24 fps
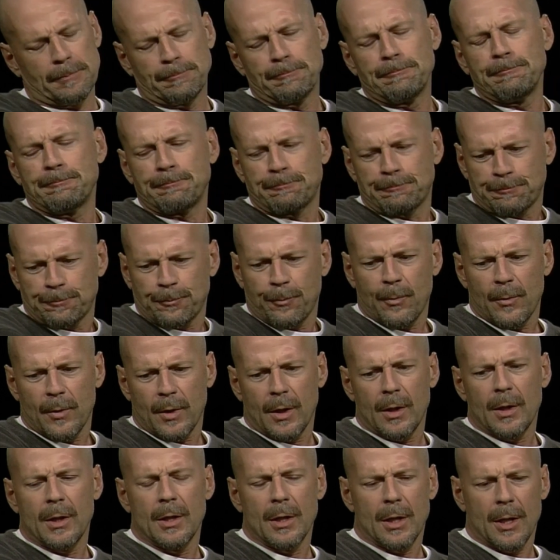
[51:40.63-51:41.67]
Yeah, he'd just
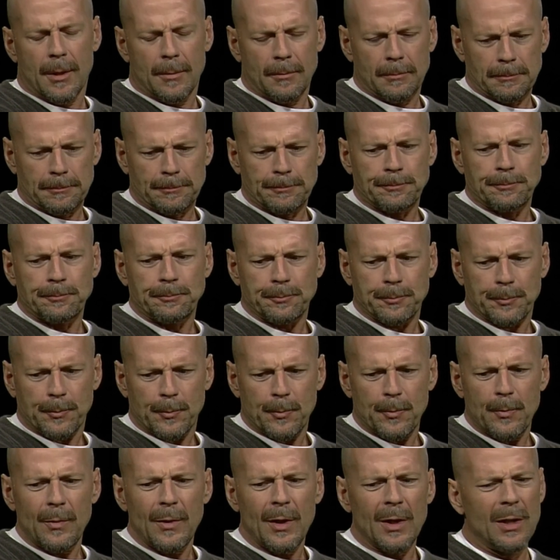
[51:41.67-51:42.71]
seen it. Yeah,
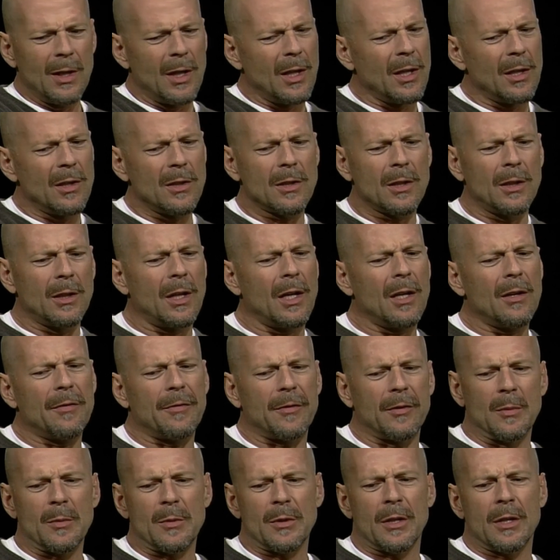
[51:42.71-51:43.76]
yeah. There's a lot of
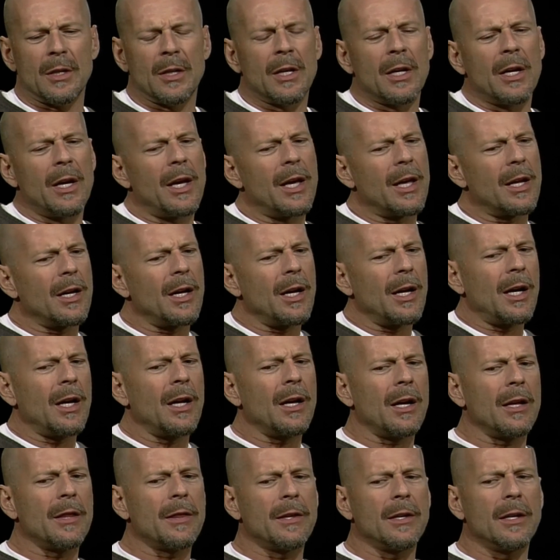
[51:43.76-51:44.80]
films that, and I,
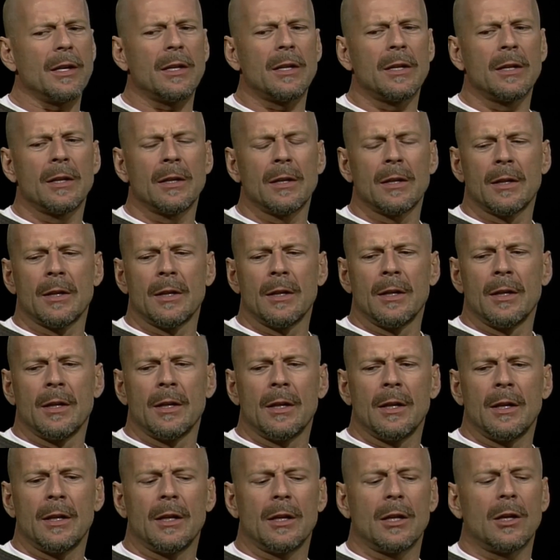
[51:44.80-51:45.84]
I think,
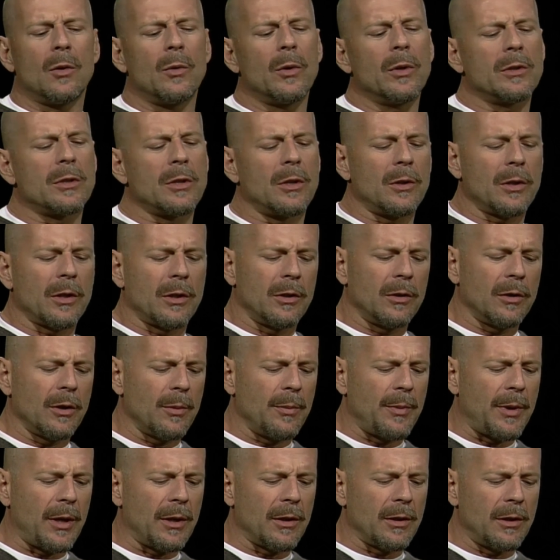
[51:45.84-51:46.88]
you know, we were talking earlier
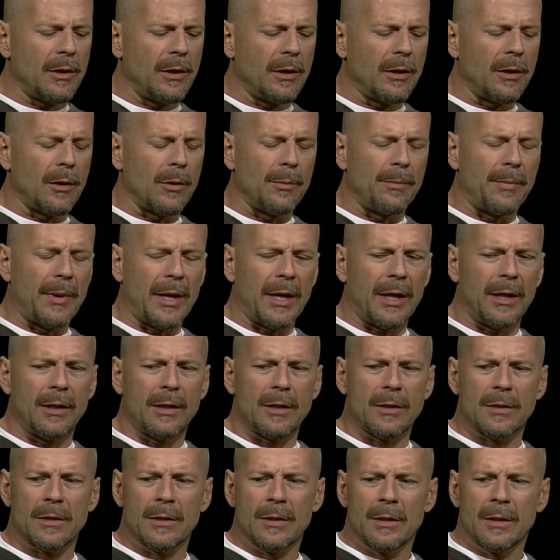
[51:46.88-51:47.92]
about, you know,
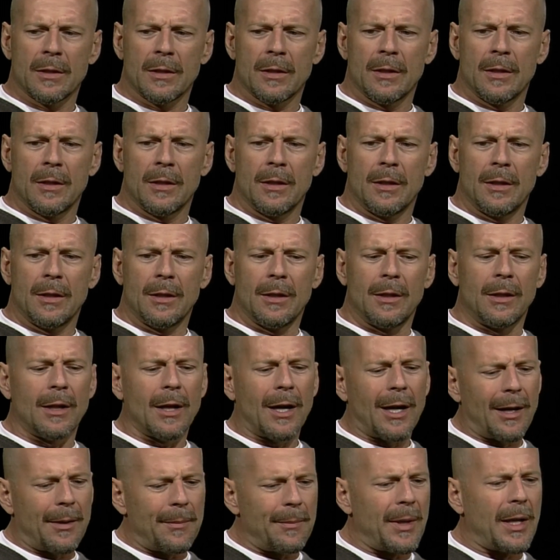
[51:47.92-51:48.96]
Bandits
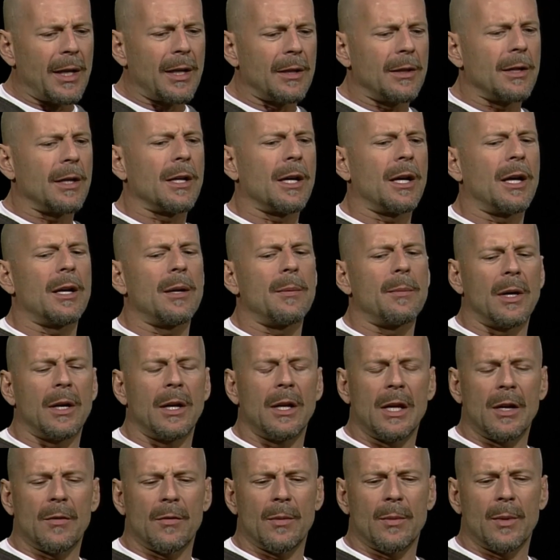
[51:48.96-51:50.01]
not making the kind of
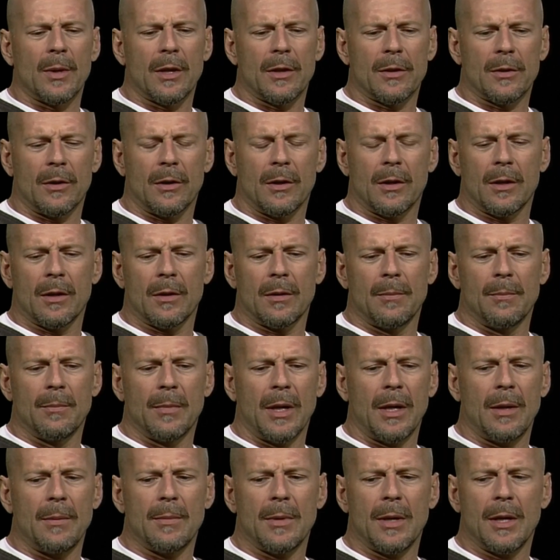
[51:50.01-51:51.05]
money everybody thought it
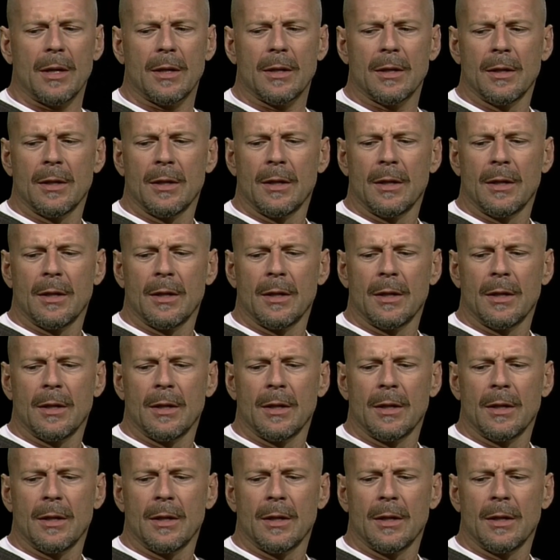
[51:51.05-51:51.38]
might make.